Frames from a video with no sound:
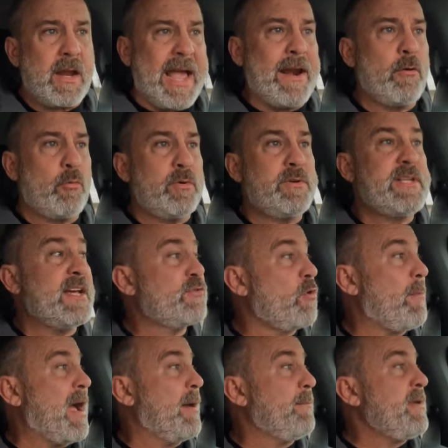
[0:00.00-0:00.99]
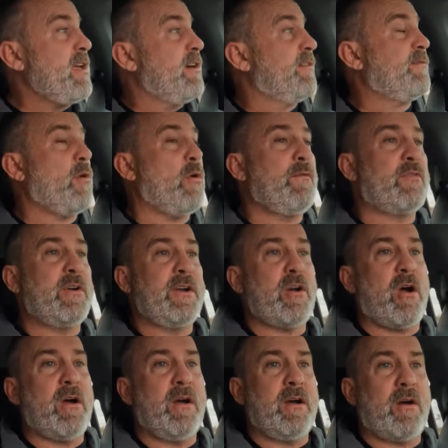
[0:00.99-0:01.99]
Kind of does remind me of over
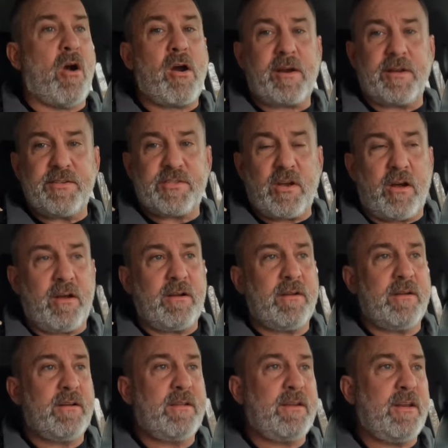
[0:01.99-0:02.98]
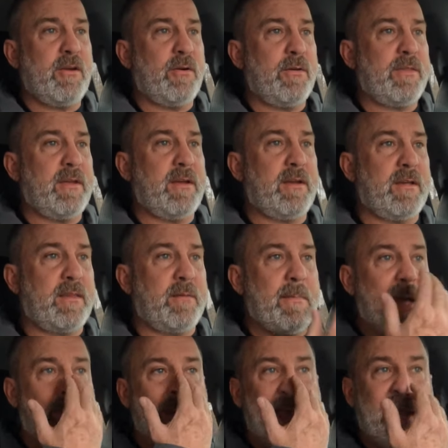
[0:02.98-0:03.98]
in Arkansas, you know, the
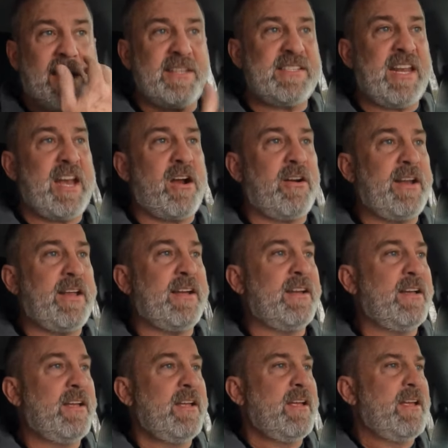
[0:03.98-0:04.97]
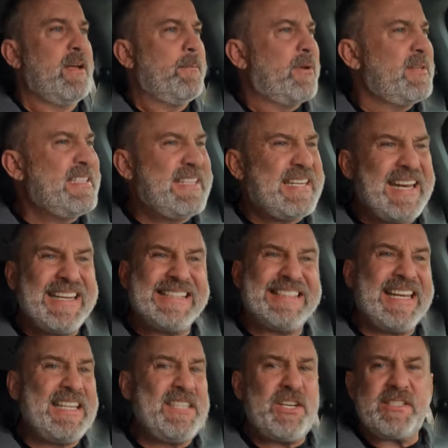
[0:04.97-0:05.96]
Mount Magazine area. But
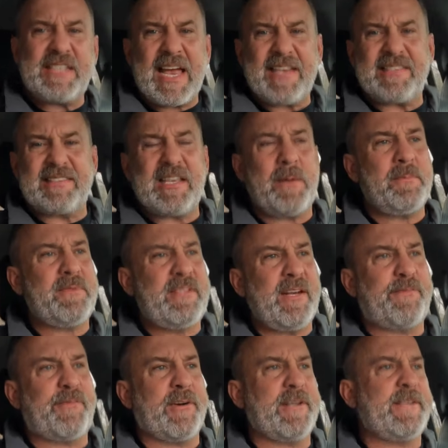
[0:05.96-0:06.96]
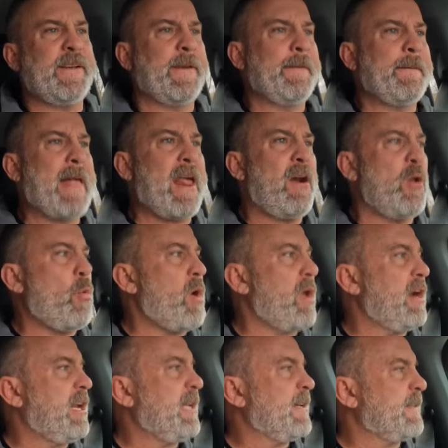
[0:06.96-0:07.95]
Tennessee just has something different. I don't know
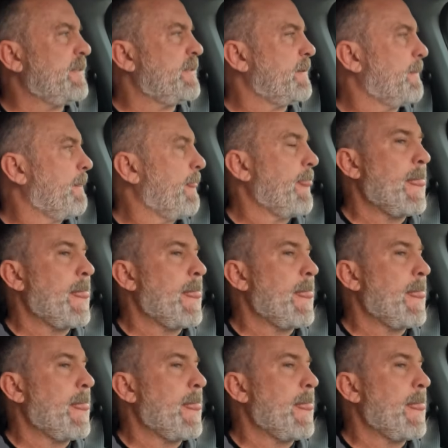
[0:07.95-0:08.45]
what it is.